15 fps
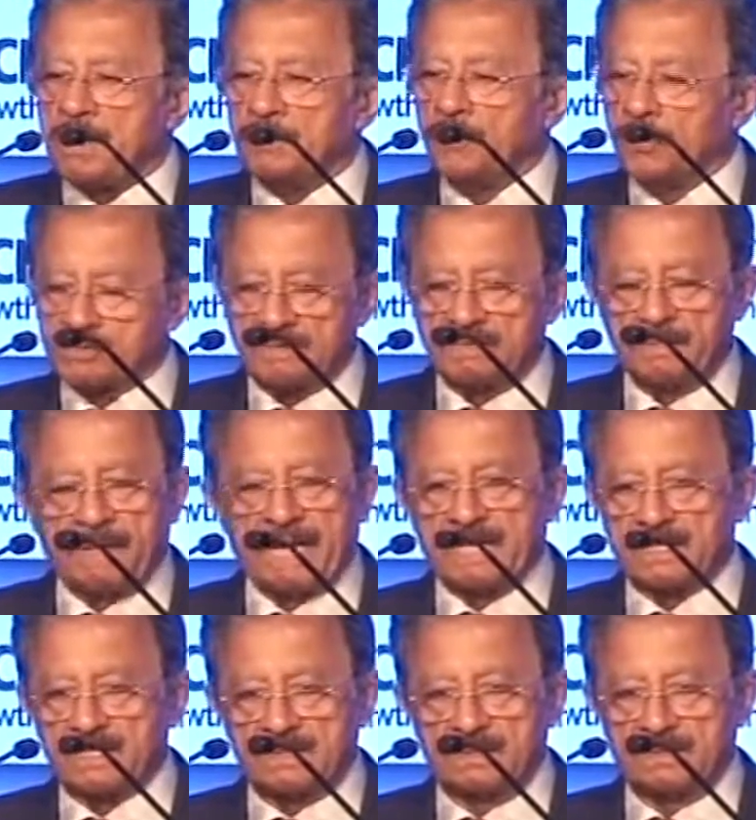Most of the
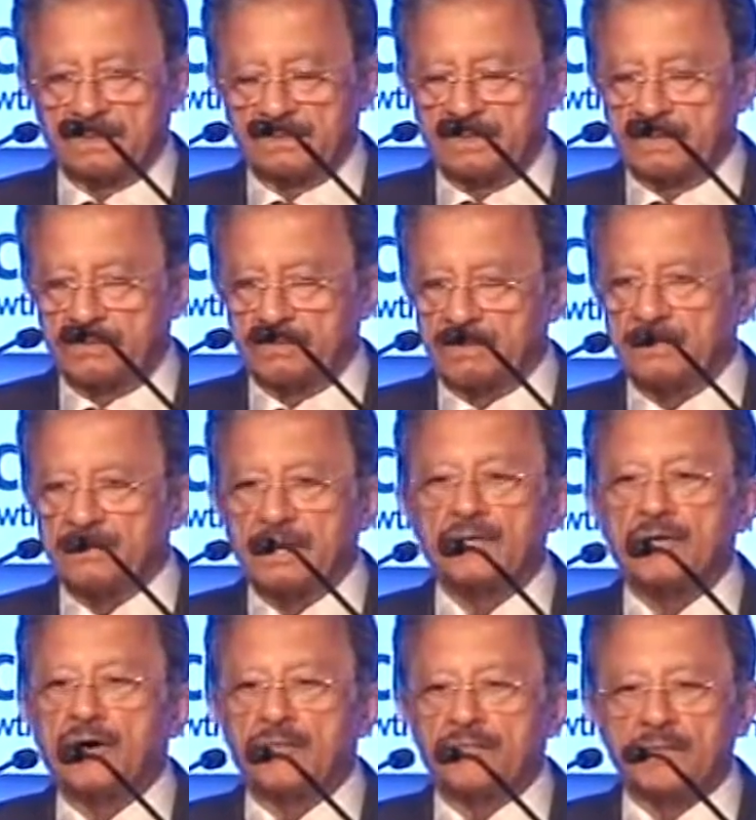banks that you could
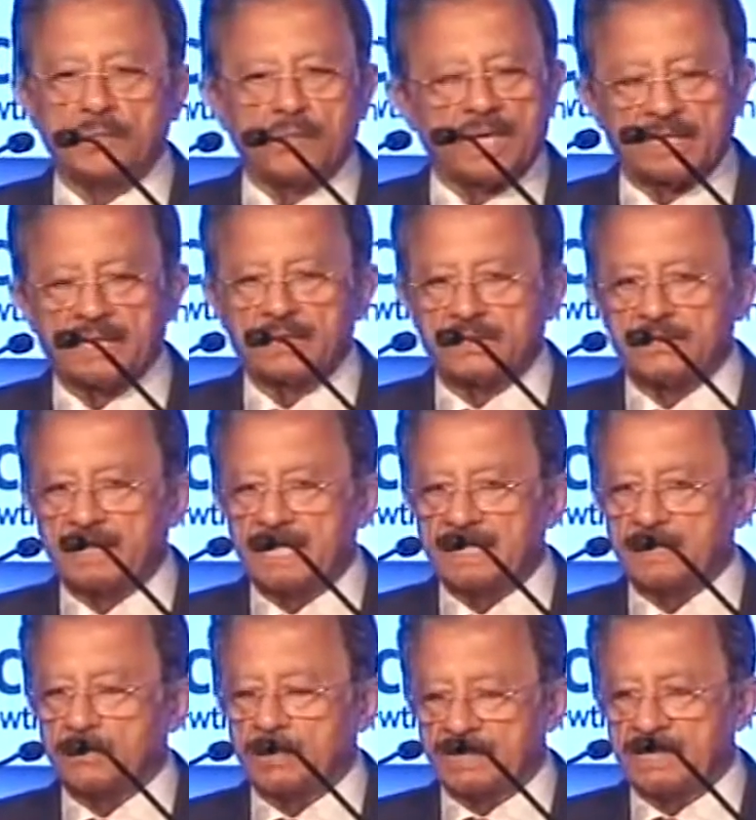think of, we're working
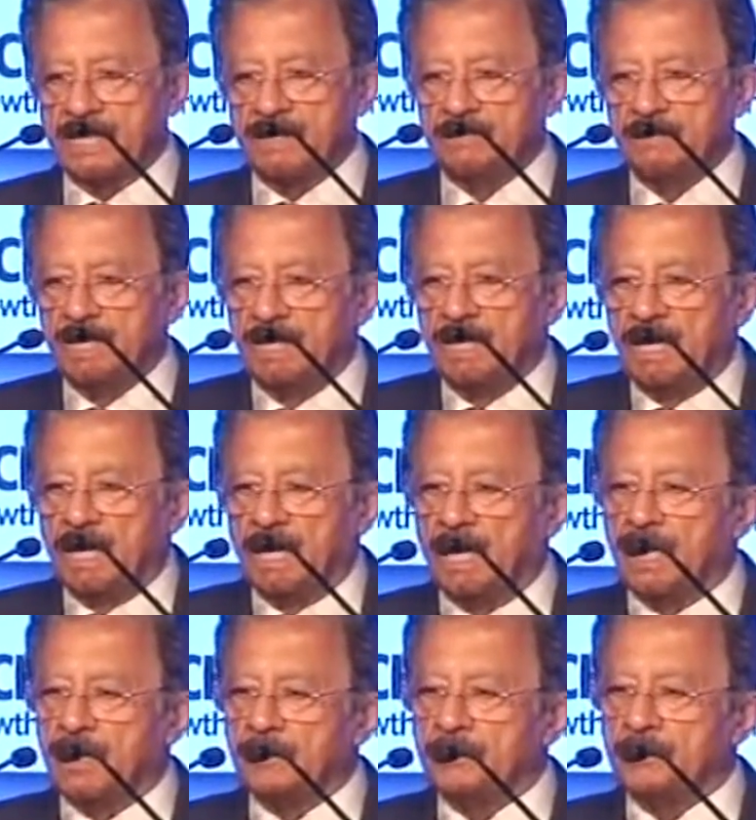together with them
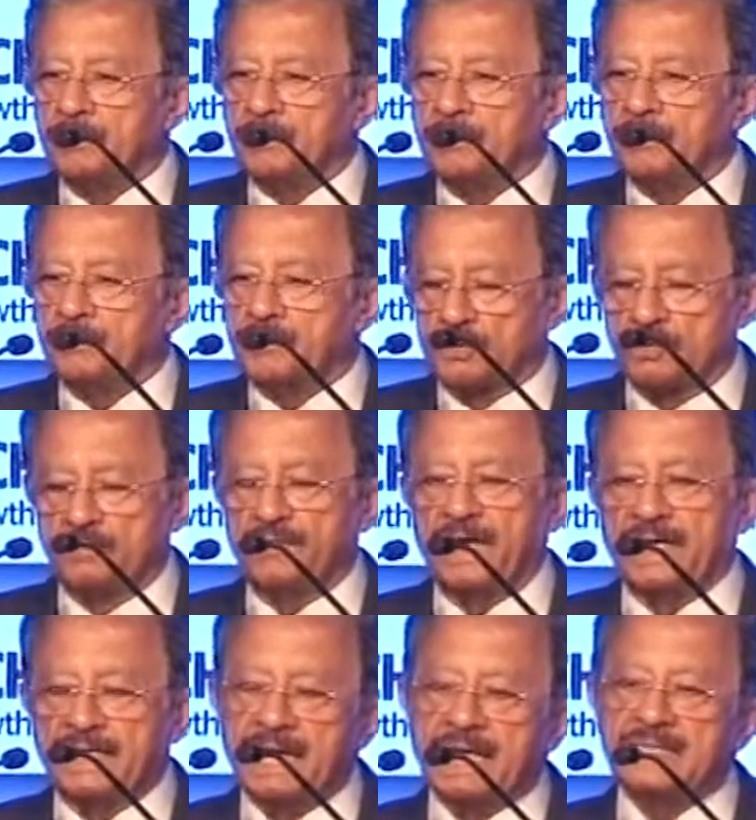through
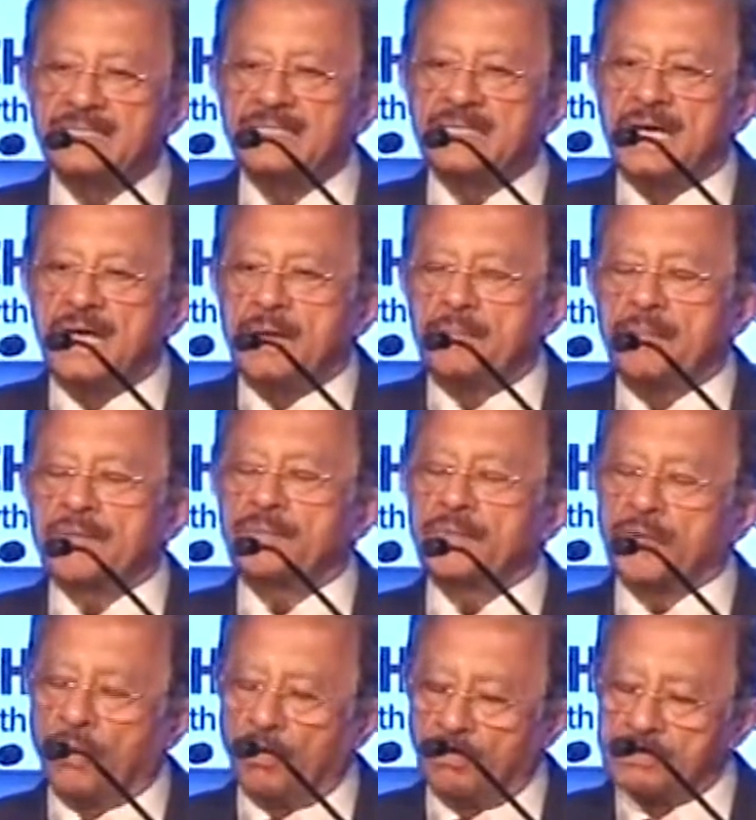finance. But
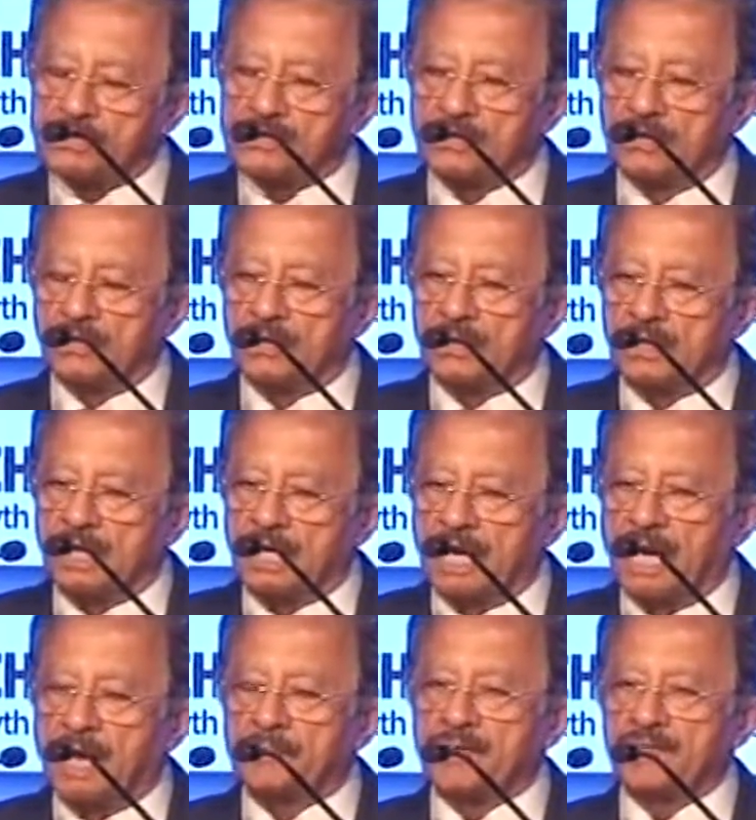we also
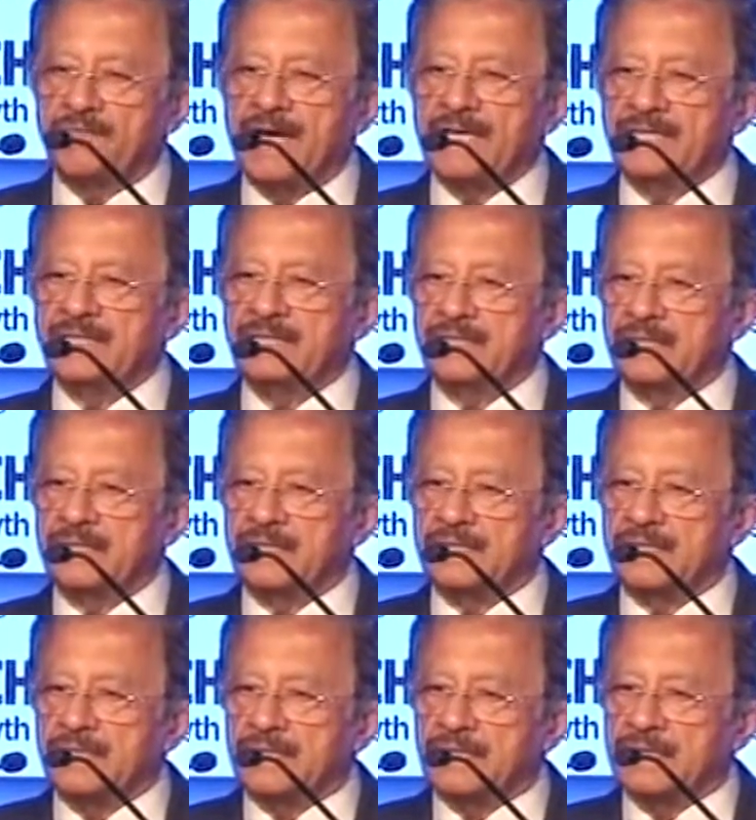are providing
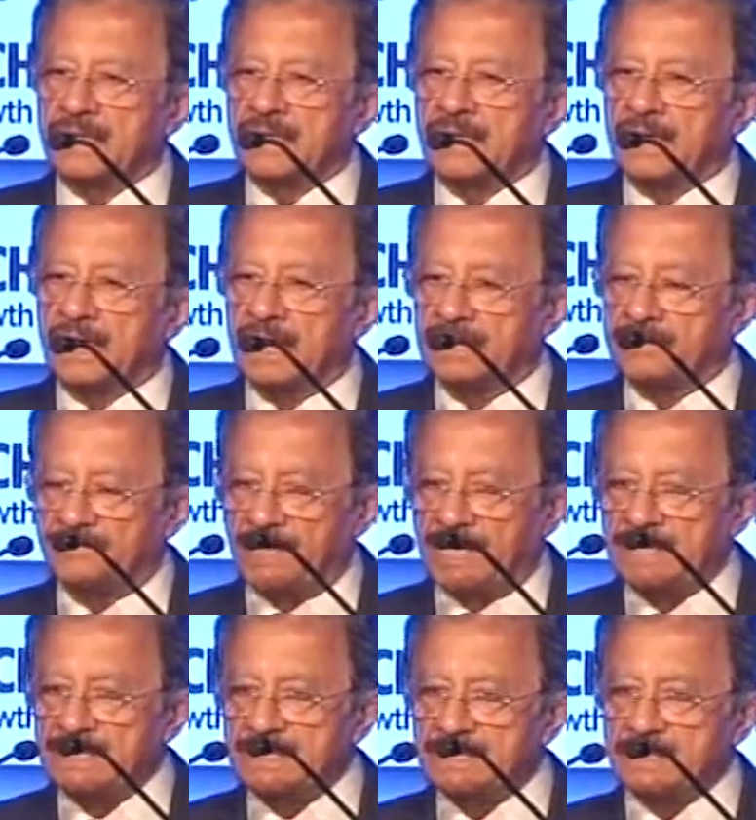
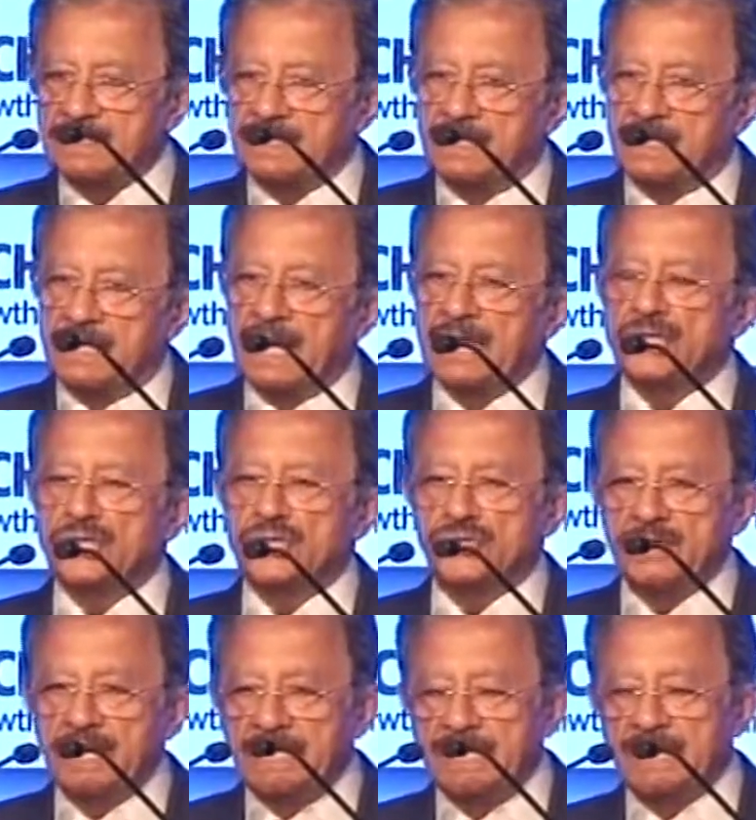advice and
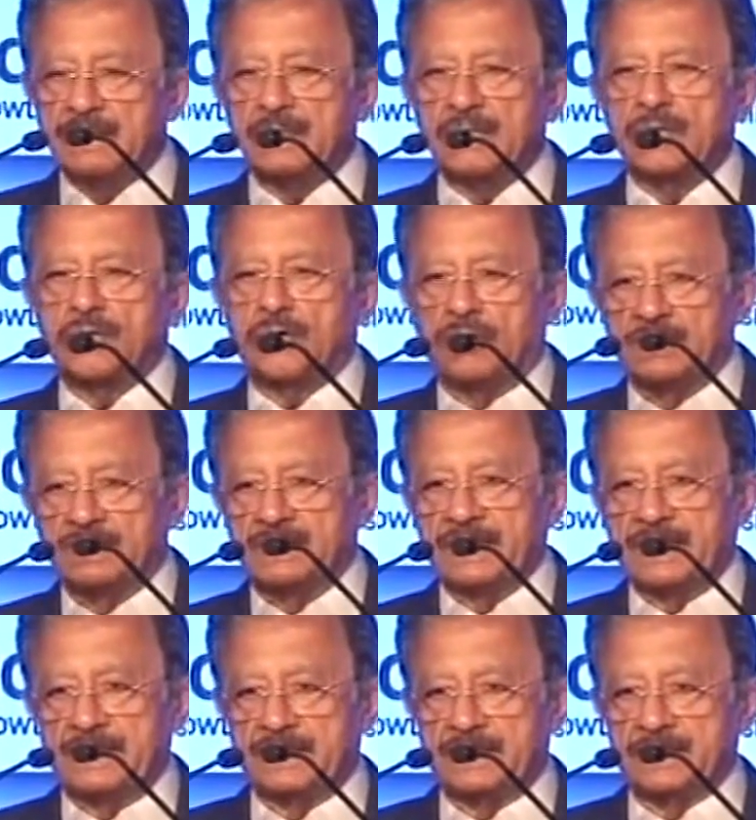training
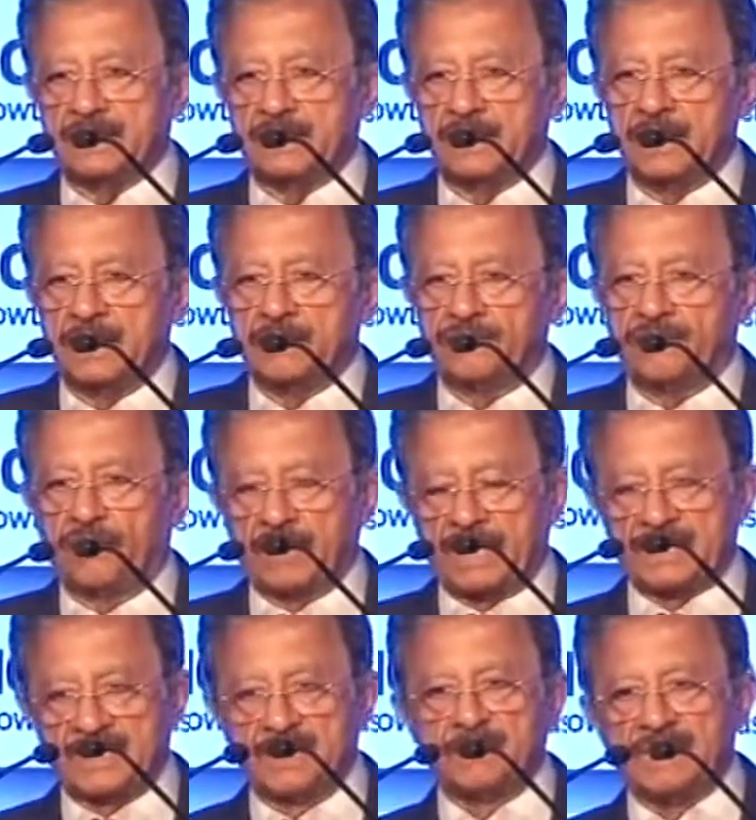content for
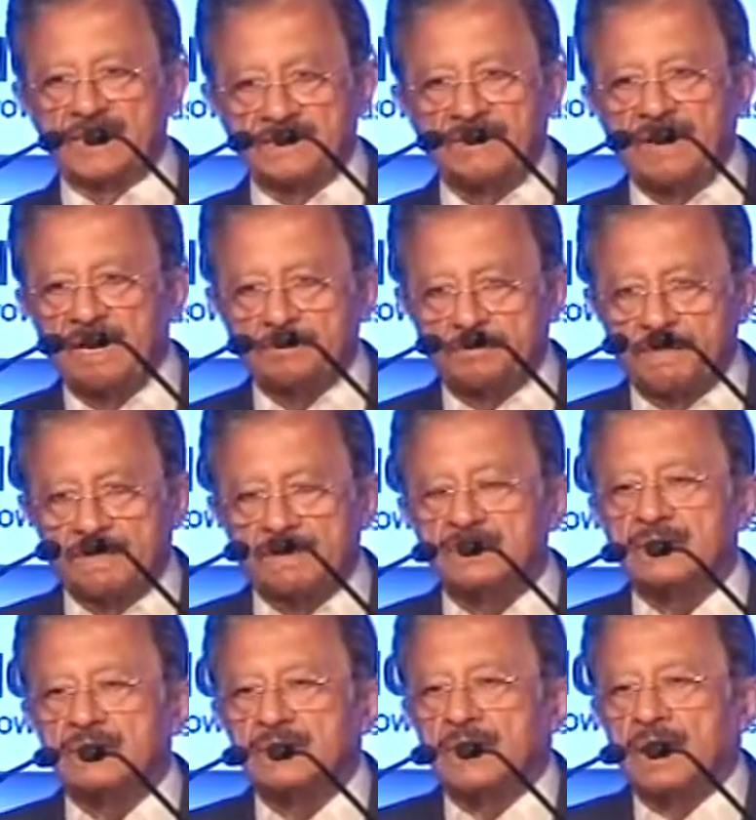SME development.